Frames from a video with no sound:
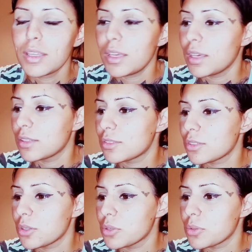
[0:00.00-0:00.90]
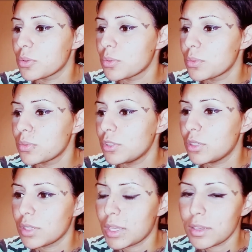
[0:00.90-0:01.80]
And so, you
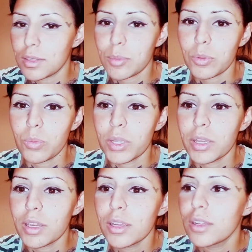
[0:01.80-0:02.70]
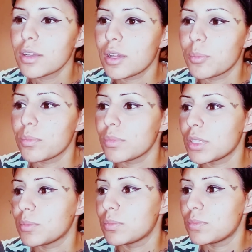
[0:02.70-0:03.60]
know, now that I'm aware,
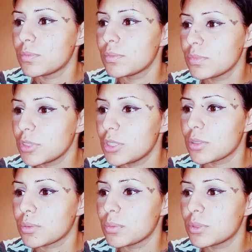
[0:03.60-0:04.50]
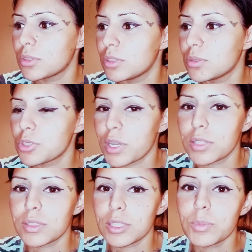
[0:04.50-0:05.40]
I'm you know, going to try
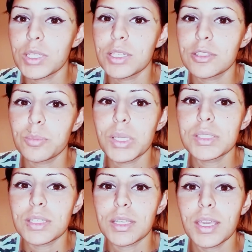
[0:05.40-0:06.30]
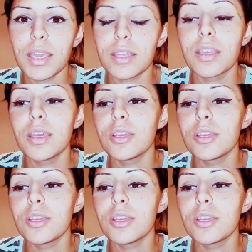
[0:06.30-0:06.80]
to eliminate it the best that I can.